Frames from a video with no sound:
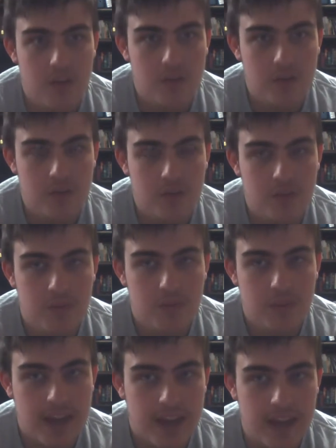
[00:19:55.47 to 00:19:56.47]
you
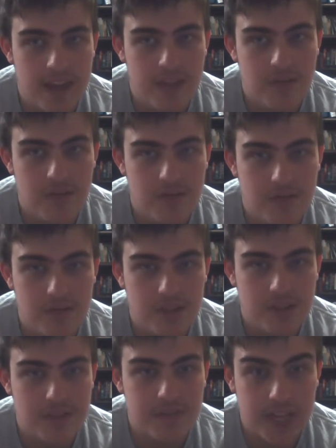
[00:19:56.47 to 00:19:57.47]
can use
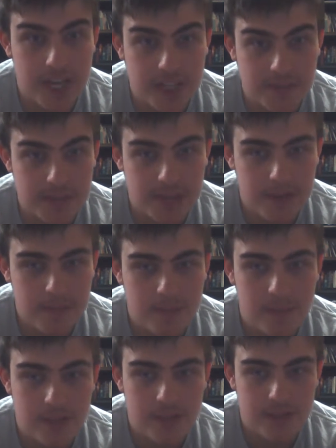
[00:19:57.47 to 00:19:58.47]
stuff like HPA,
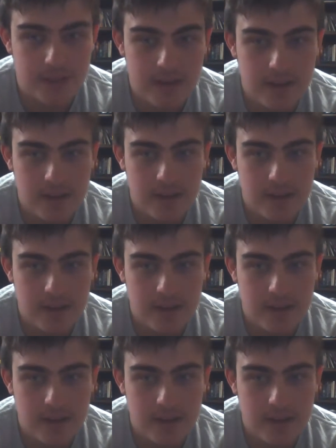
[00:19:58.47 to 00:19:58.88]
which is great.